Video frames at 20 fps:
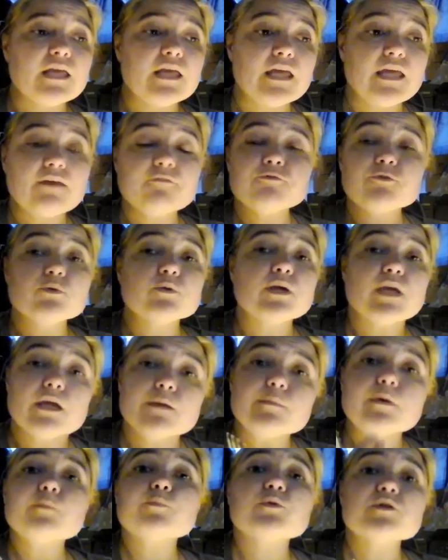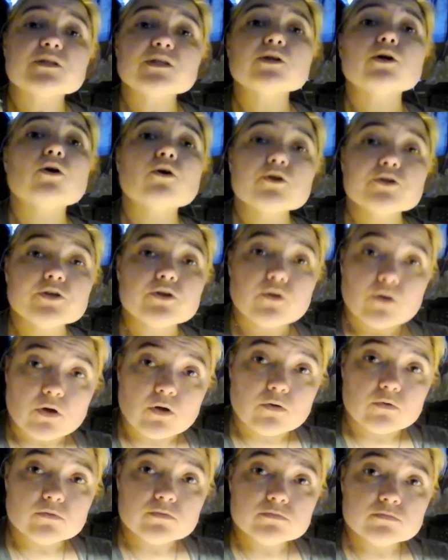If you came up with it on your
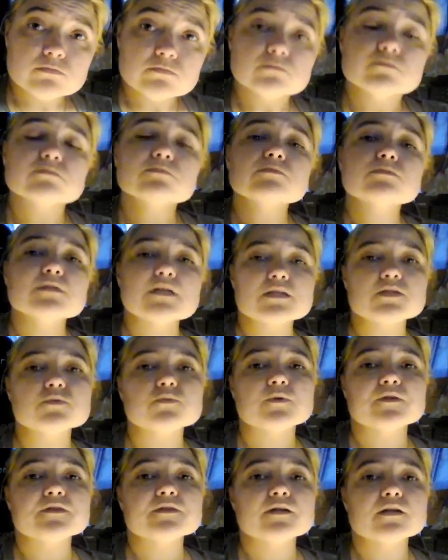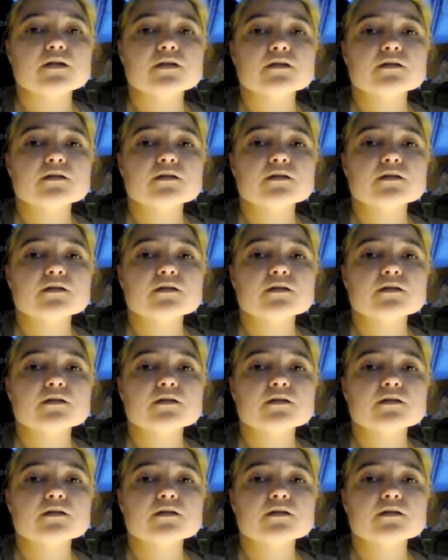own, that's one thing.